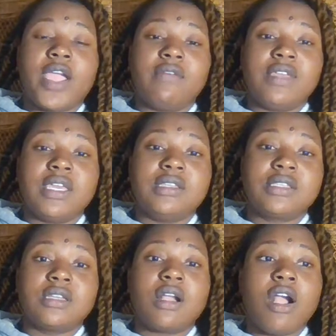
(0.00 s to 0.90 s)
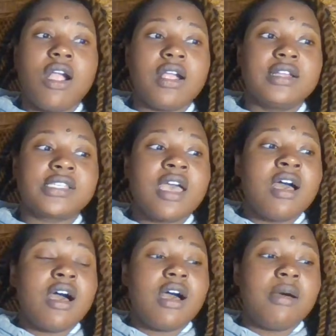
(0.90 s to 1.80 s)
even get into the cards.
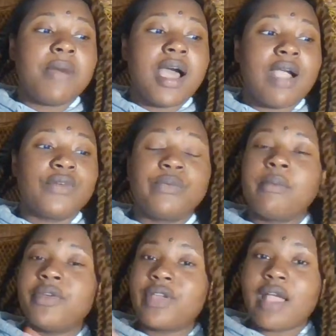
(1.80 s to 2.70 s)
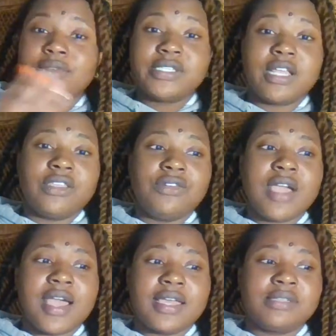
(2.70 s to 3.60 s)
I remember I was telling you
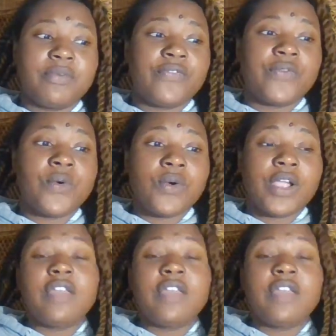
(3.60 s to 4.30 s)
guys before,